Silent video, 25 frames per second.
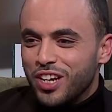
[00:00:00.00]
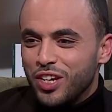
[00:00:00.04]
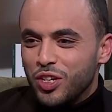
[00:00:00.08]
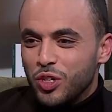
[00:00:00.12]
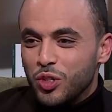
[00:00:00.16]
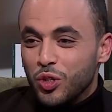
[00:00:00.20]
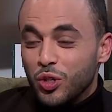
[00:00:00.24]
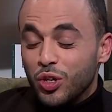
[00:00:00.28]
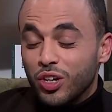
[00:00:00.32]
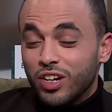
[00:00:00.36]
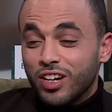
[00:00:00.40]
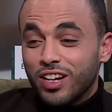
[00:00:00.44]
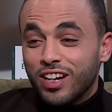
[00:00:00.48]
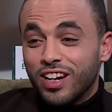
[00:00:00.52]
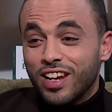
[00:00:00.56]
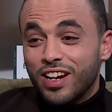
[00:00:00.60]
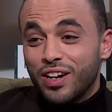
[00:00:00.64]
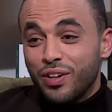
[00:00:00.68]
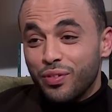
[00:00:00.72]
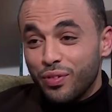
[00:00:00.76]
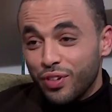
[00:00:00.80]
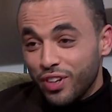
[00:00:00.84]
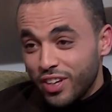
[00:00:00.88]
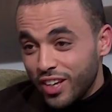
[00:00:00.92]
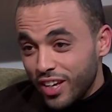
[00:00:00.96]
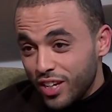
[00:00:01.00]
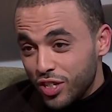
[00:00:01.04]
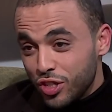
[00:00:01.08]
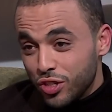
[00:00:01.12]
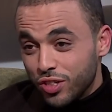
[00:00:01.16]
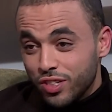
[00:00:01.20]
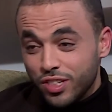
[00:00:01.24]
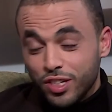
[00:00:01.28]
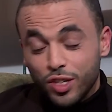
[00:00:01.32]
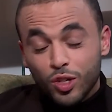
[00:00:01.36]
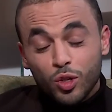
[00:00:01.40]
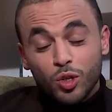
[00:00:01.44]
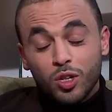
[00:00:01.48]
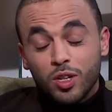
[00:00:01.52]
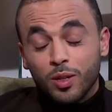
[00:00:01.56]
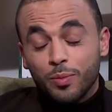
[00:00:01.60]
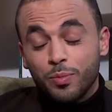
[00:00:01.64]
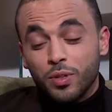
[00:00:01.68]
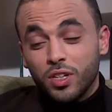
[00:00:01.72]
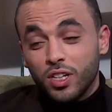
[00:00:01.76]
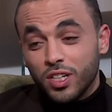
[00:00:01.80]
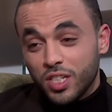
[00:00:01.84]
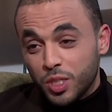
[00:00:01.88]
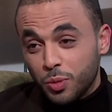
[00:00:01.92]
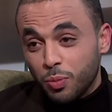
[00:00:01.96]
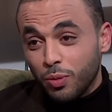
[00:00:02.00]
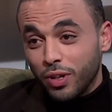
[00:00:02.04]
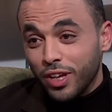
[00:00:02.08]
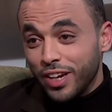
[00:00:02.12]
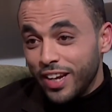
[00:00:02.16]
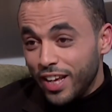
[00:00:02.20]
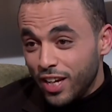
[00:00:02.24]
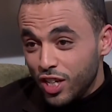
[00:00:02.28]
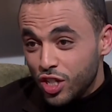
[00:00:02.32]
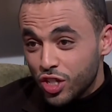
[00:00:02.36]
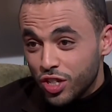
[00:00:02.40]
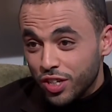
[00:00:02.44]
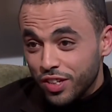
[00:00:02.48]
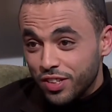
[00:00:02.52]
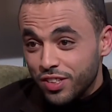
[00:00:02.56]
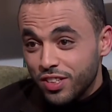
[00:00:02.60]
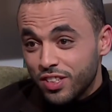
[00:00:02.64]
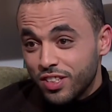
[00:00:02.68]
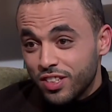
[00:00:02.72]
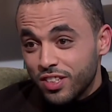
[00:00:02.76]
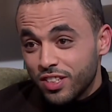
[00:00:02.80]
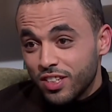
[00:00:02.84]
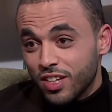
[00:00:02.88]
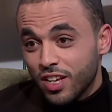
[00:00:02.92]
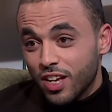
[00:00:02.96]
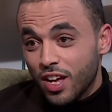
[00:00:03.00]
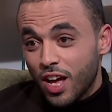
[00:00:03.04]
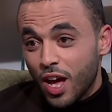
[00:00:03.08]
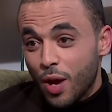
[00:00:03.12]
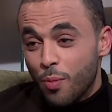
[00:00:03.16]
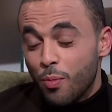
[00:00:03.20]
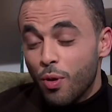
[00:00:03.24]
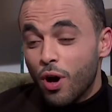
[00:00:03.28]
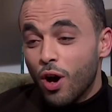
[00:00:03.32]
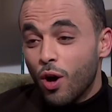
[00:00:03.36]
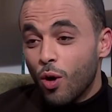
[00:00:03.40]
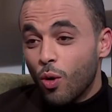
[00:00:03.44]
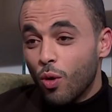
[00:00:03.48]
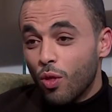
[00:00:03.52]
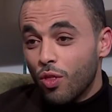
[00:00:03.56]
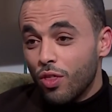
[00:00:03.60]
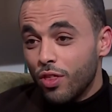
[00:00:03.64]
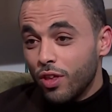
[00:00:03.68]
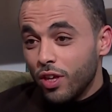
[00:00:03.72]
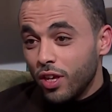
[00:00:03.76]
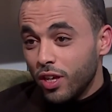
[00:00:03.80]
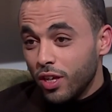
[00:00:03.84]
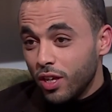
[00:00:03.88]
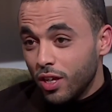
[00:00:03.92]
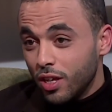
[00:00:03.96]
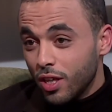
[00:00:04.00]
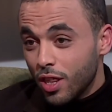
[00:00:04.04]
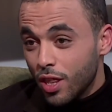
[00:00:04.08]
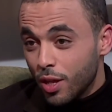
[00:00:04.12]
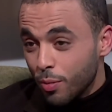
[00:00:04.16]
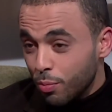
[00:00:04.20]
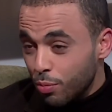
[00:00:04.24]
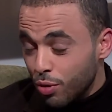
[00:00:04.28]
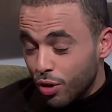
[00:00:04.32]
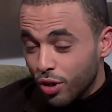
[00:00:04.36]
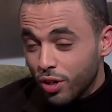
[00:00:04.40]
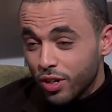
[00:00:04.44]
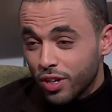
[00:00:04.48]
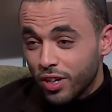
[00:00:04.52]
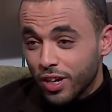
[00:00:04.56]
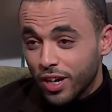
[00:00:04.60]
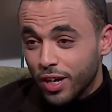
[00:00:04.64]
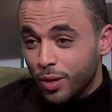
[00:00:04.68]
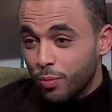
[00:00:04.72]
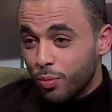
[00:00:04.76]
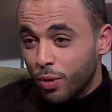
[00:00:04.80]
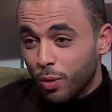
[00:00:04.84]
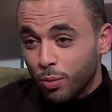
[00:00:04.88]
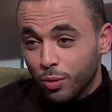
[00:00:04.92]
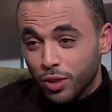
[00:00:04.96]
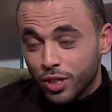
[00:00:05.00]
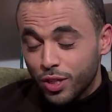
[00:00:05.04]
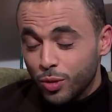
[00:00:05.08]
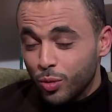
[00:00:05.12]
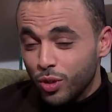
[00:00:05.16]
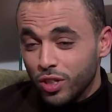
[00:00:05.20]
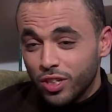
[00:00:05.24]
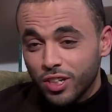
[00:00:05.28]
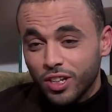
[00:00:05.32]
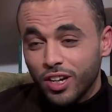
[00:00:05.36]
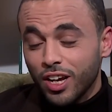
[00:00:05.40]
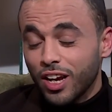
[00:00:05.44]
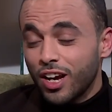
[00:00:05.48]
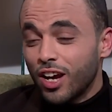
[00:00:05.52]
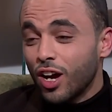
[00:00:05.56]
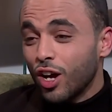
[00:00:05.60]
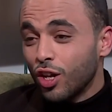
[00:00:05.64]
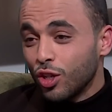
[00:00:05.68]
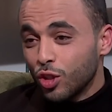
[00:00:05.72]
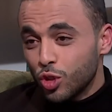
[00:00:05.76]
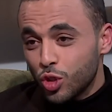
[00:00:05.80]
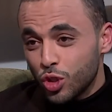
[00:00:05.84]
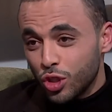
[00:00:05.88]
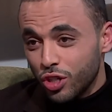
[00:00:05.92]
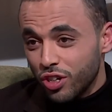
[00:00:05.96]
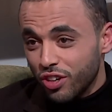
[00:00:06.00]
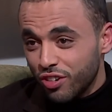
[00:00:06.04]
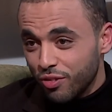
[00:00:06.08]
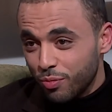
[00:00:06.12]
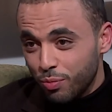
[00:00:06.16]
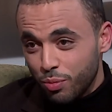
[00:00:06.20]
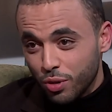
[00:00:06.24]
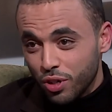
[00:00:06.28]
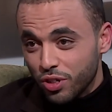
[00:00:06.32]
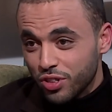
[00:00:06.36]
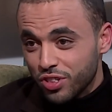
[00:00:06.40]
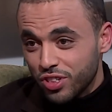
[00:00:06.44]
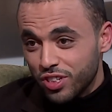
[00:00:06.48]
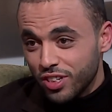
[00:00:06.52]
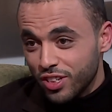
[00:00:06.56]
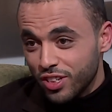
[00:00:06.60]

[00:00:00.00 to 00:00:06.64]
your clarifications, your explanations about the book and public reading and culture of books in